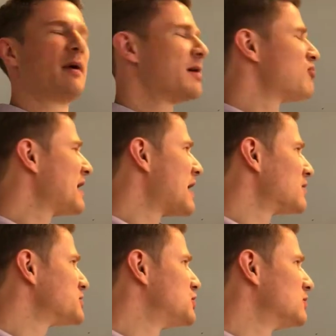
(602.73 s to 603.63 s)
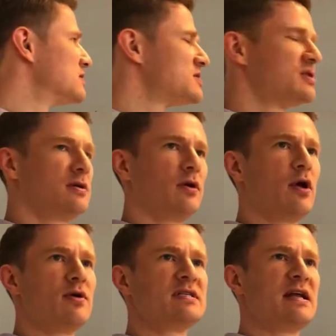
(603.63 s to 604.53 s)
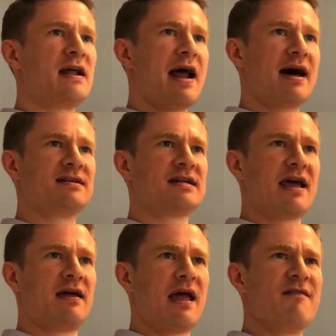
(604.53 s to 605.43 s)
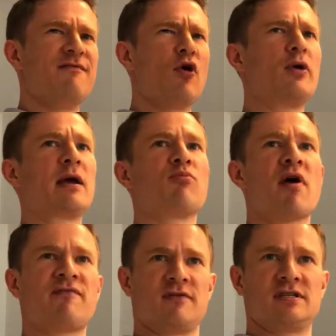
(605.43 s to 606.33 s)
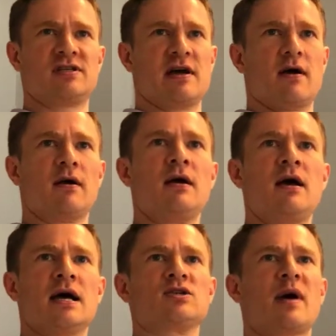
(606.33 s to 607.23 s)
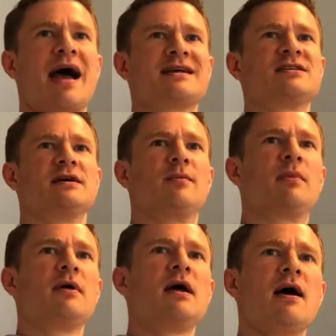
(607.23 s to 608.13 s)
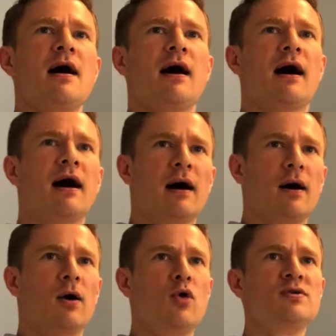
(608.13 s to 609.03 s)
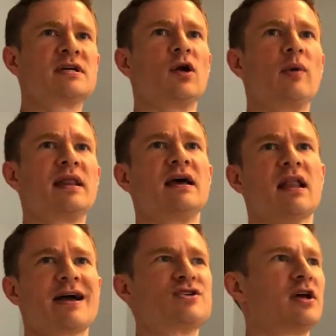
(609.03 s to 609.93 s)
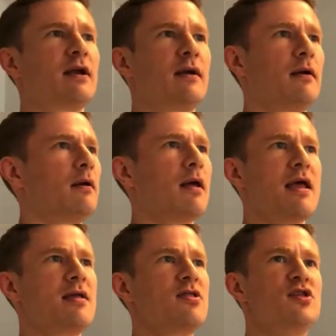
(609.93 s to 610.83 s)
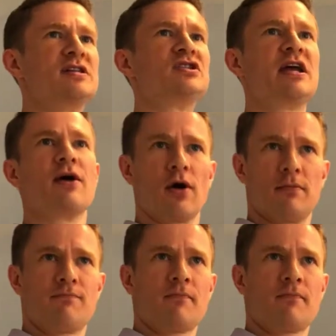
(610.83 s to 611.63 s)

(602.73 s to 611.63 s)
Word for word: my pre-calc students, you'll notice that it has a, a voting preference there. And so I asked them, uh, who's gonna win the election this year?